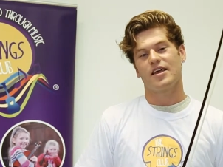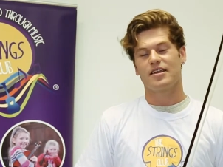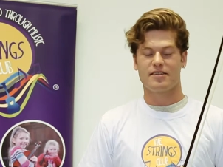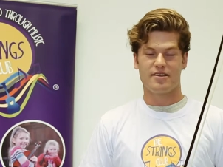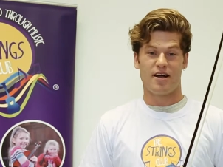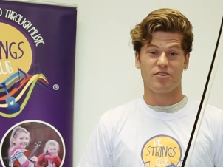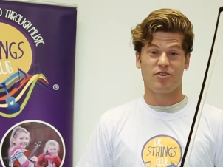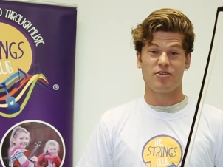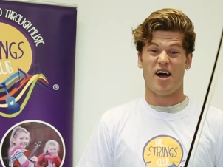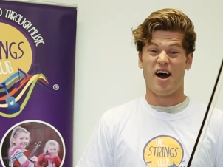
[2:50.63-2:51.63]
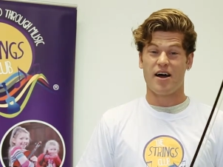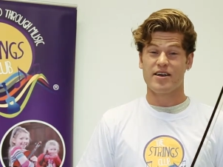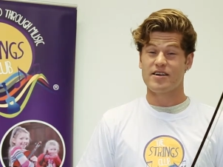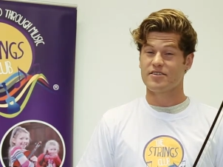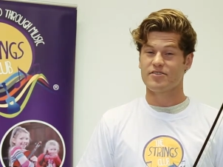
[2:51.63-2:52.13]
It starts on the
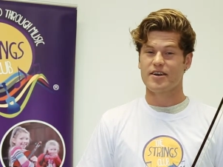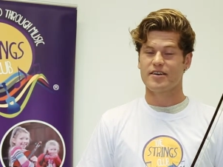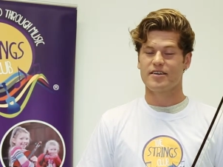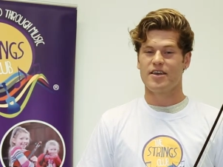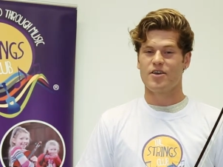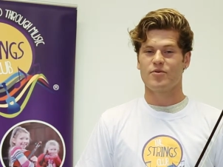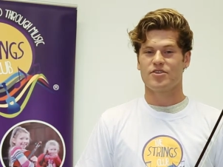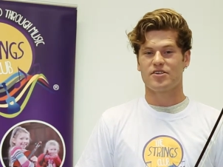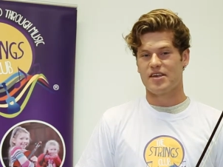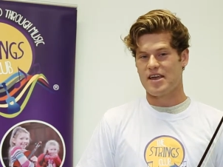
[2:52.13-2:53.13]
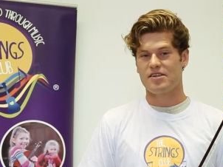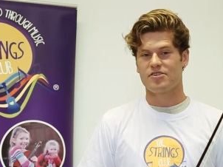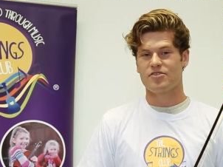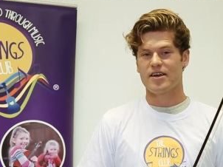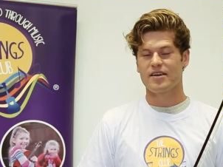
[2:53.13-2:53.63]
highest string, which is the E
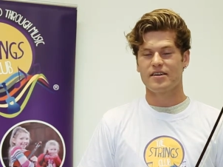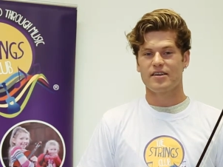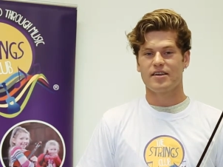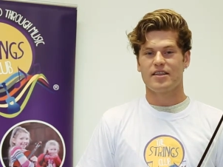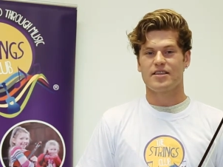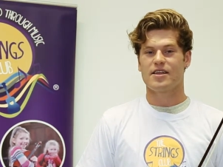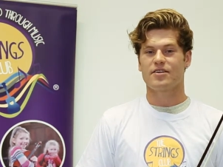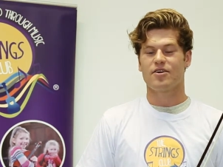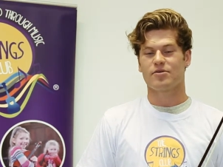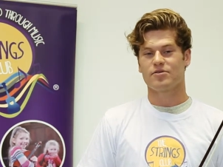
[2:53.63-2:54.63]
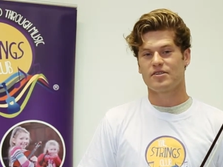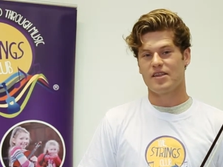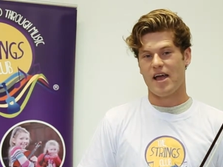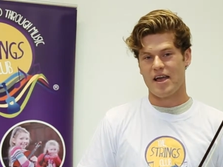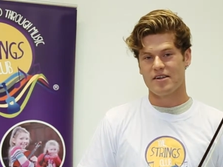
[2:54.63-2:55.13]
string, then goes on to
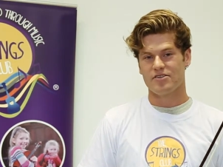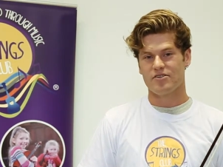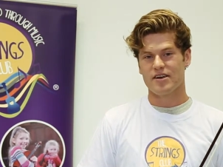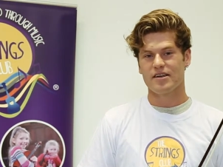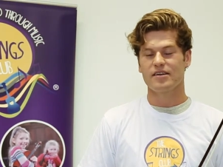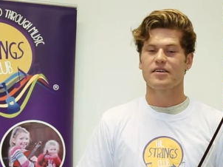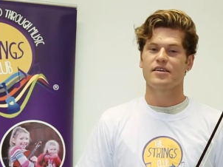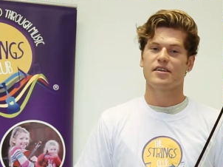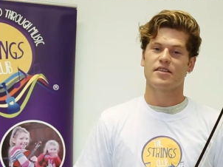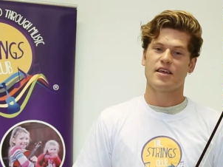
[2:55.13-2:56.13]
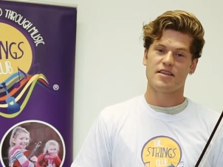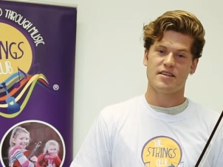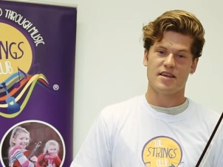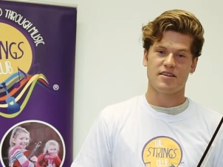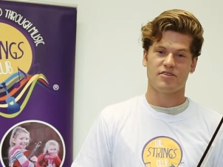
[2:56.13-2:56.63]
the A string, then the
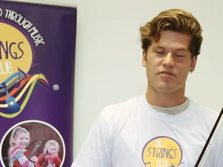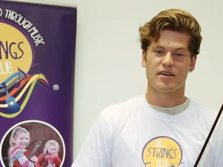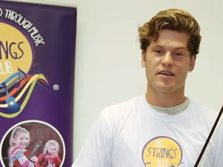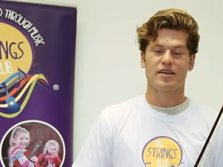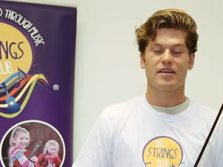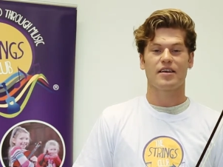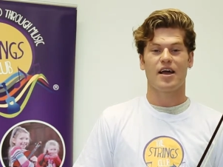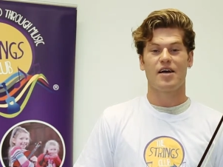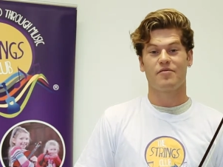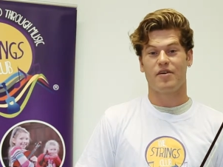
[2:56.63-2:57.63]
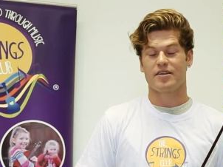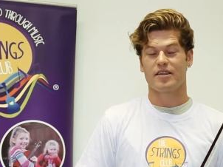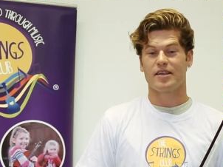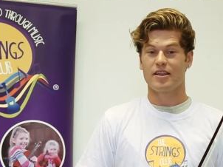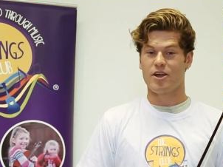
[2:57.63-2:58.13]
D string, and
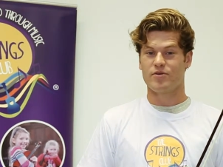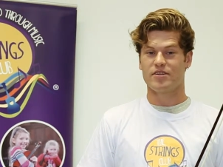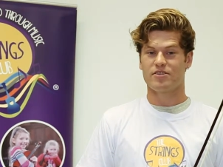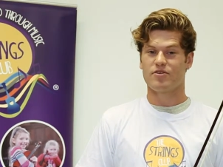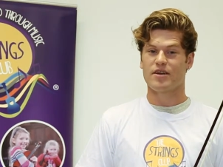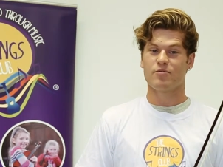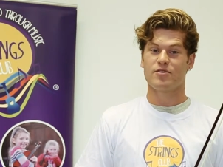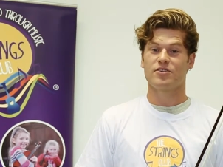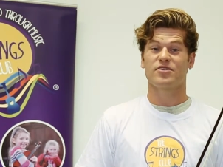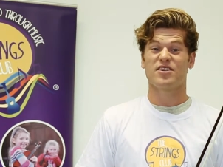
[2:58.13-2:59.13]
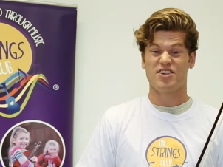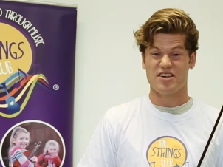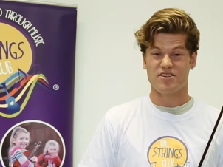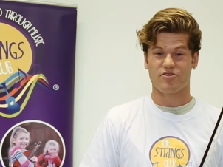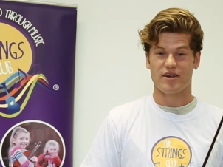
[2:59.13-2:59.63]
finally the lowest string, which is the
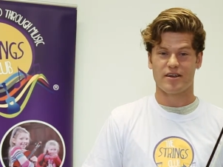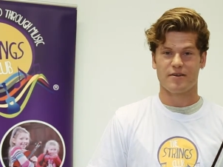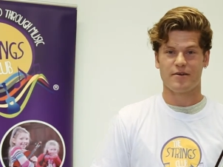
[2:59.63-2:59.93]
G string.